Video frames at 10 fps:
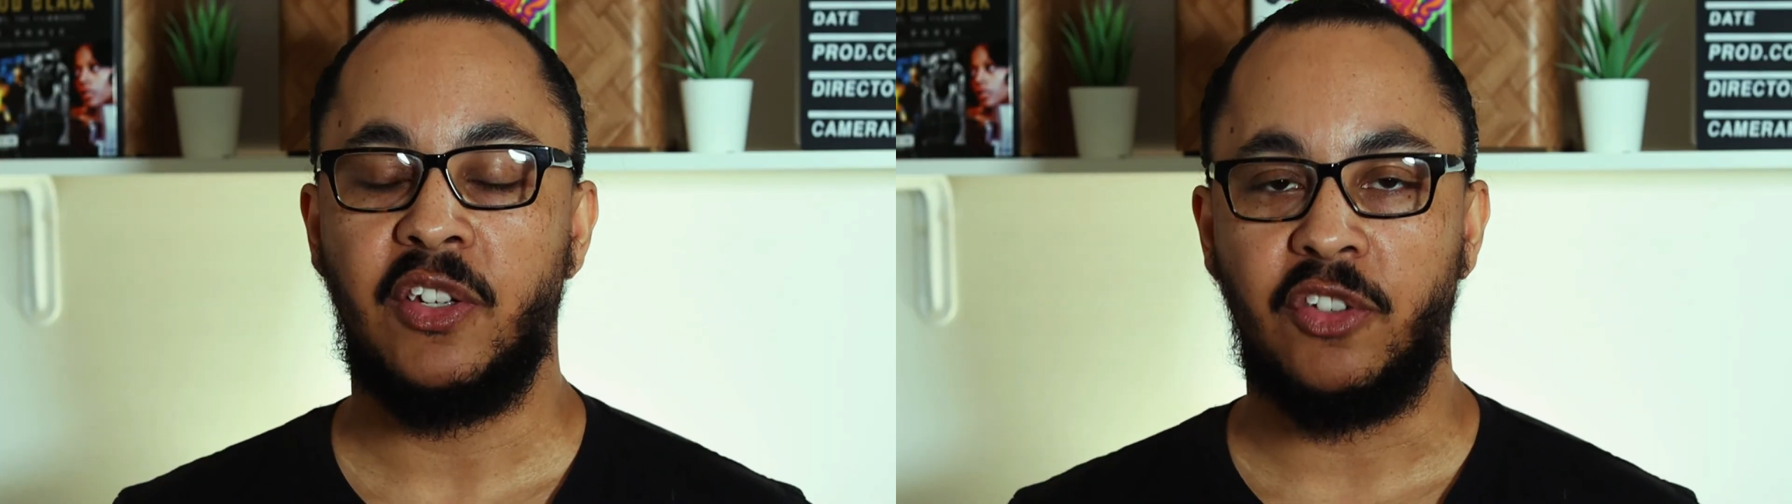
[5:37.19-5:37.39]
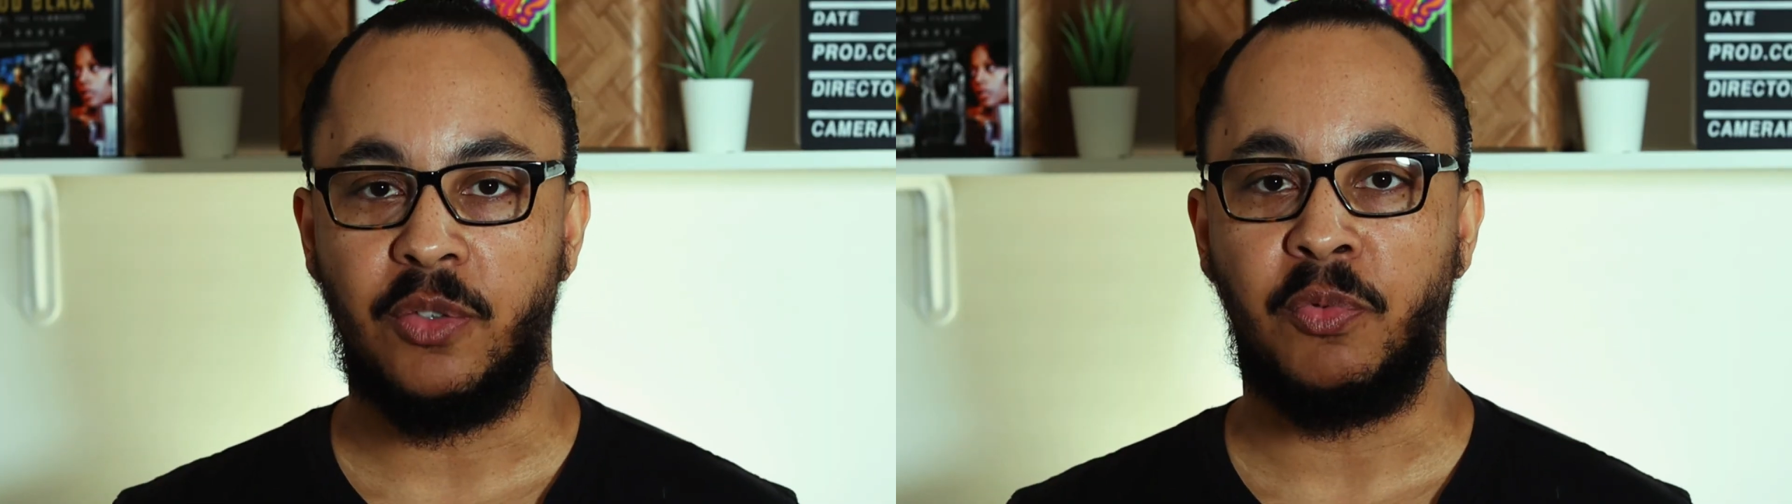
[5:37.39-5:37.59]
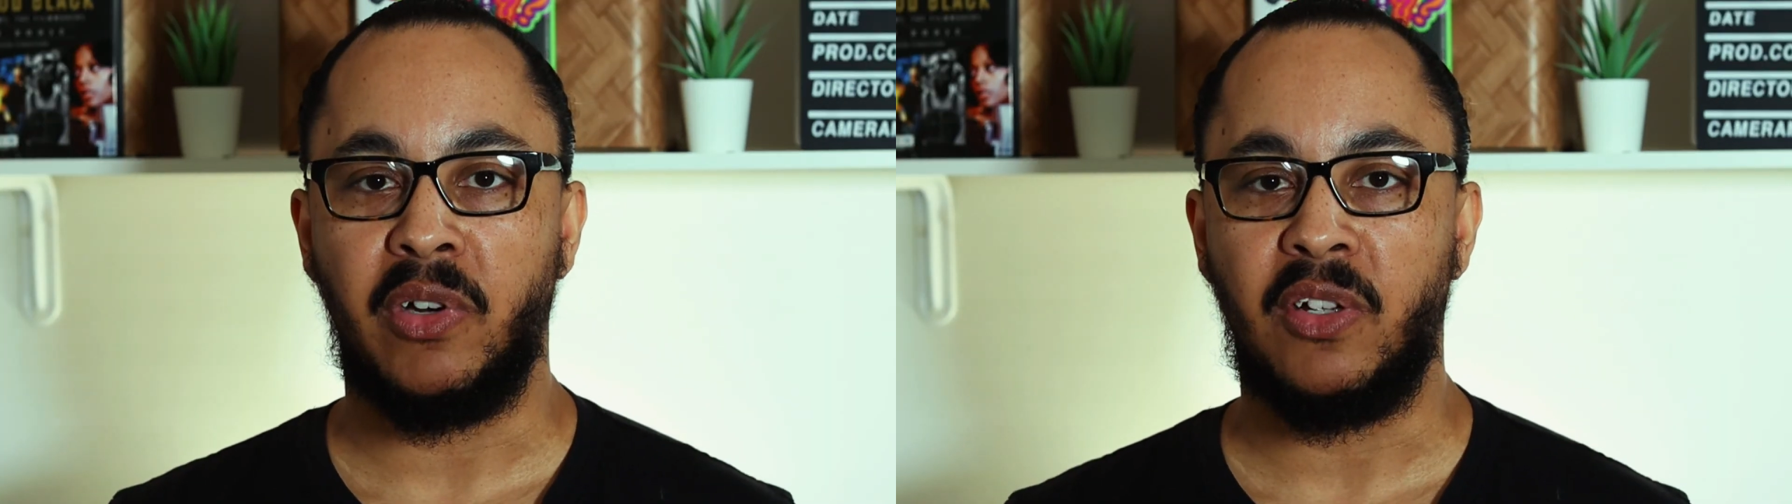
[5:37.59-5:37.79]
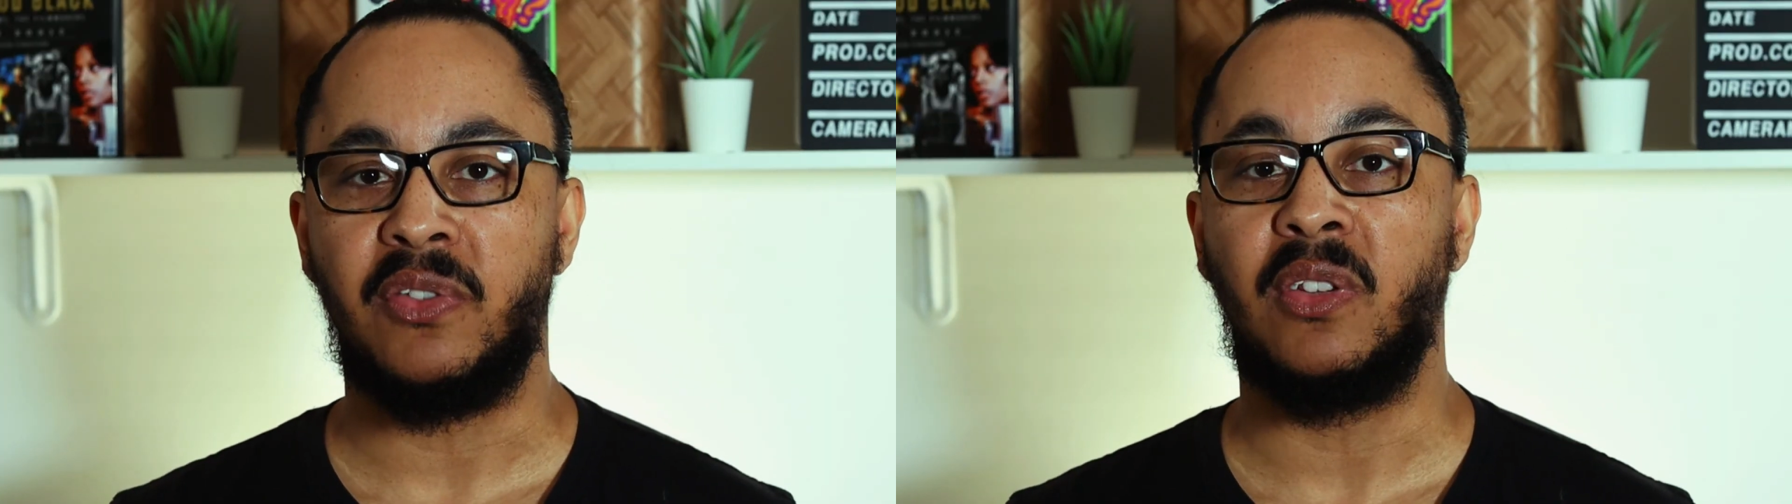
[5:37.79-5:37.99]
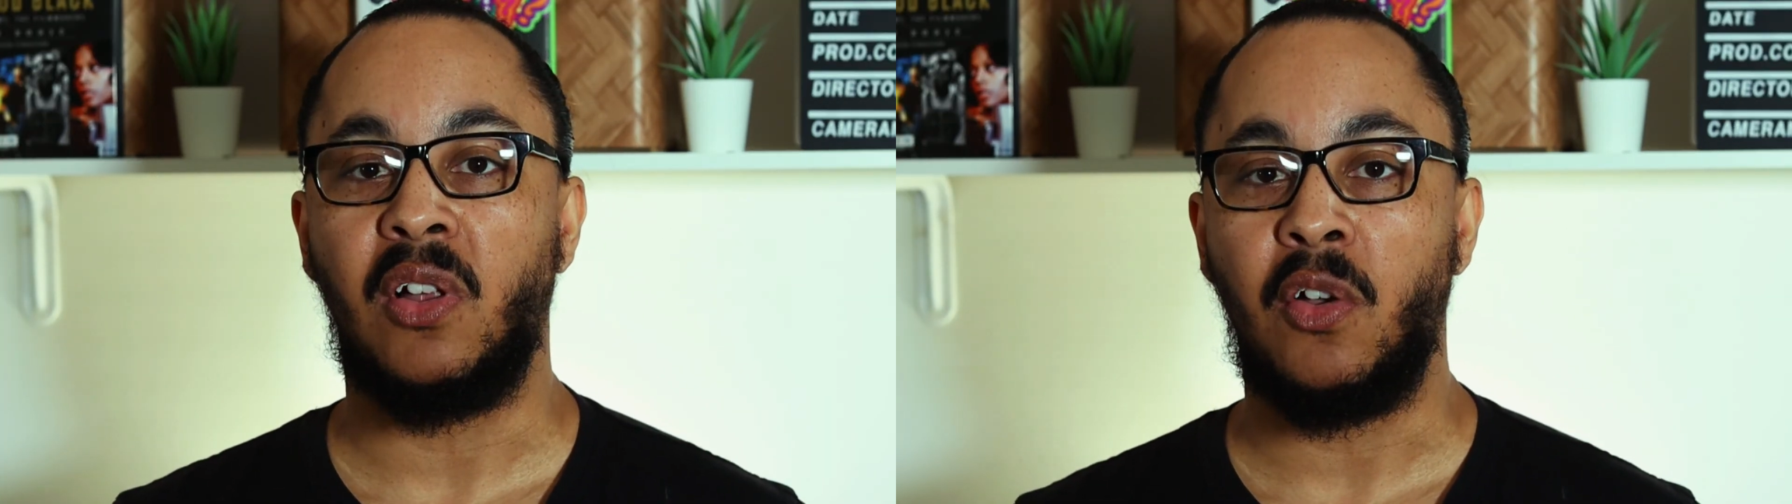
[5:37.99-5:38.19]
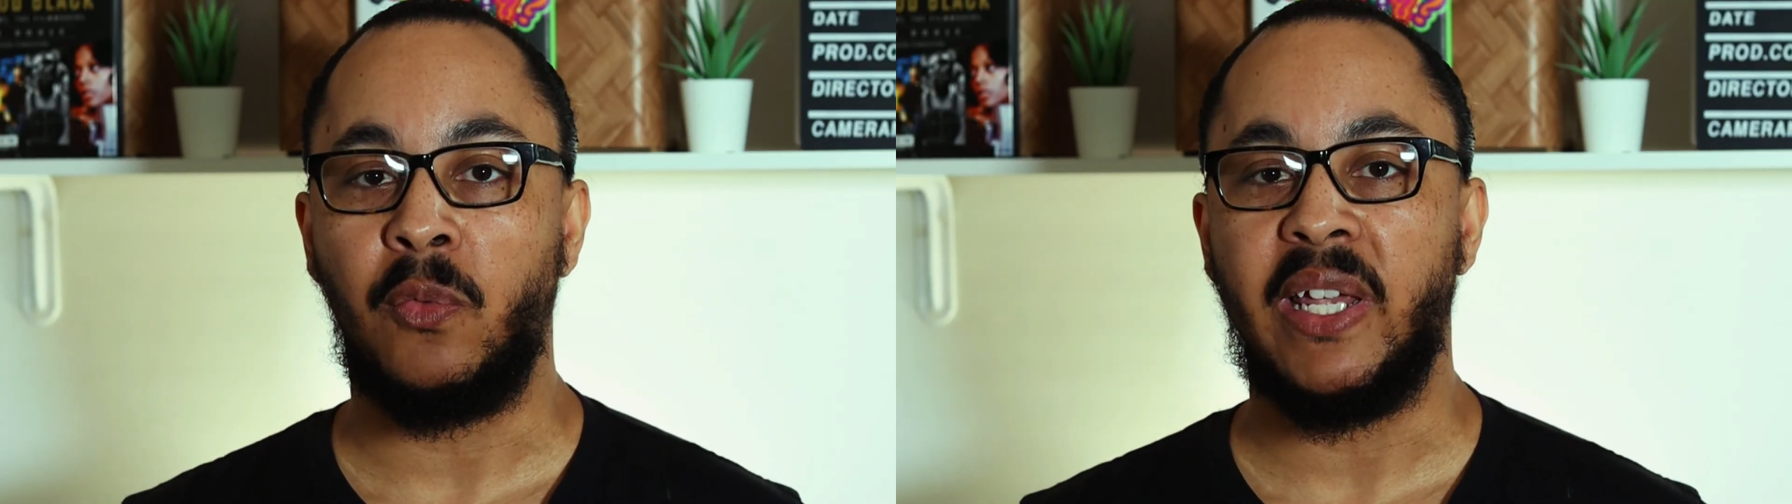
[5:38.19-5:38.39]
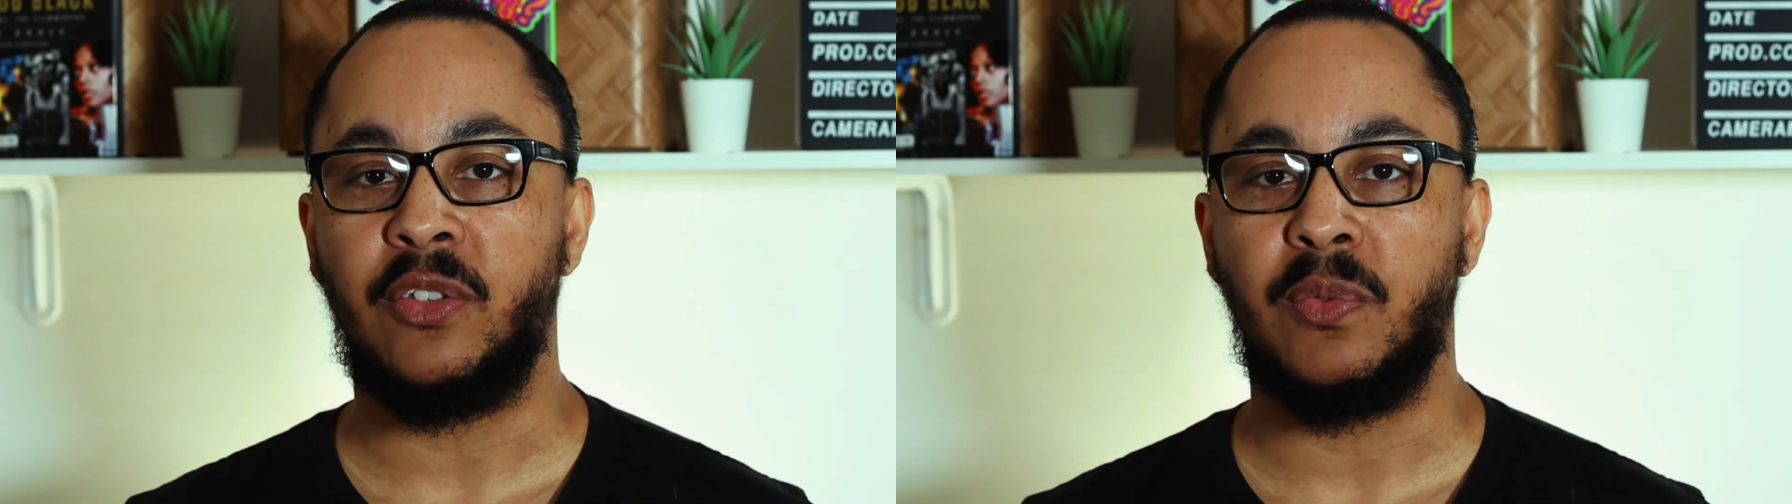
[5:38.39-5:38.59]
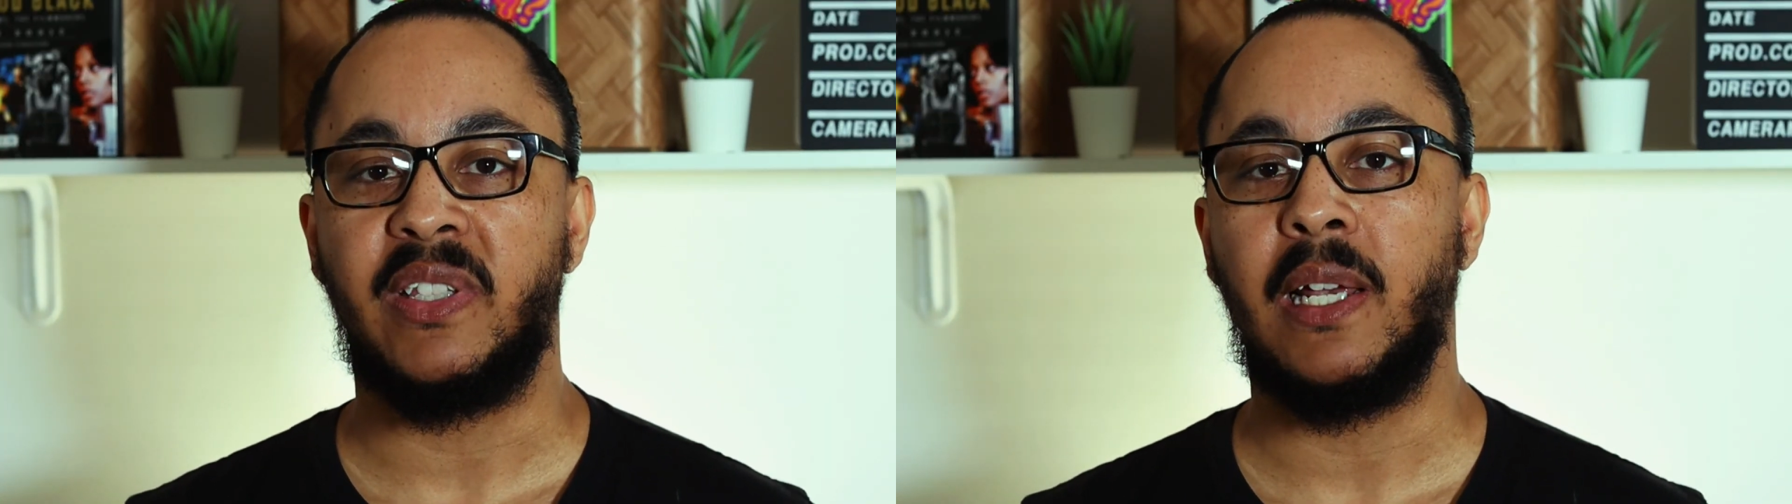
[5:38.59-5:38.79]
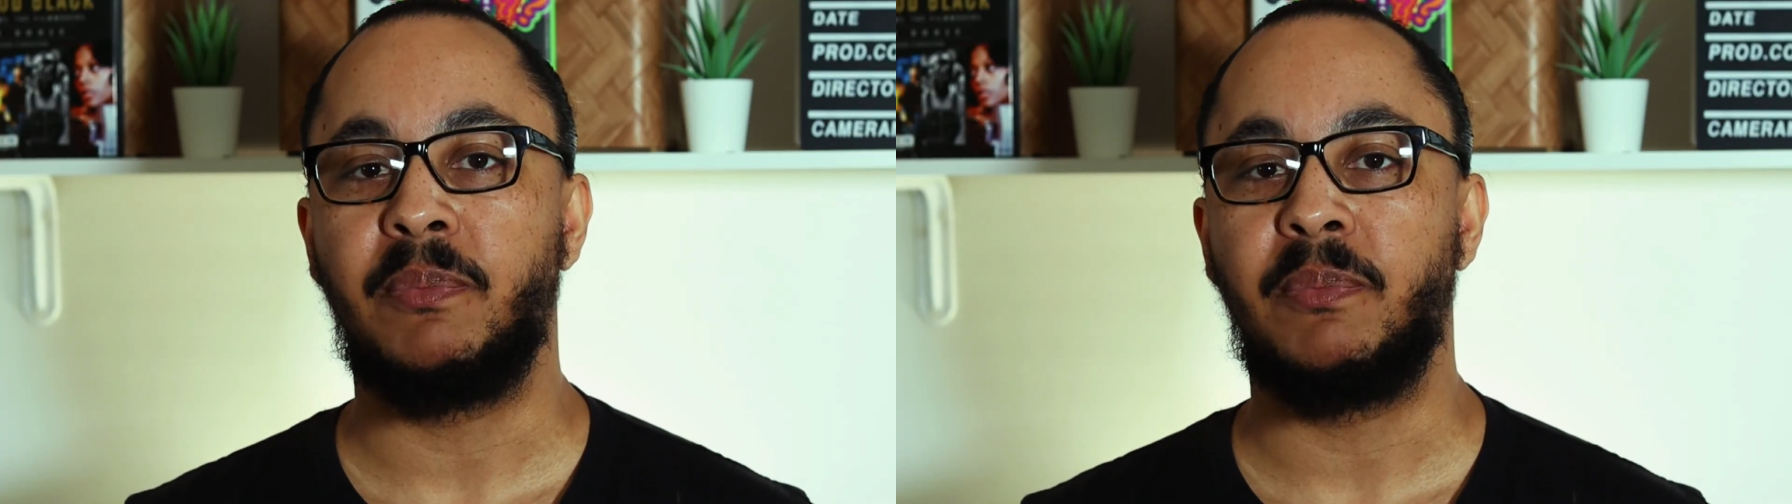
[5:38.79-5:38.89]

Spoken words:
Your support goes a long way towards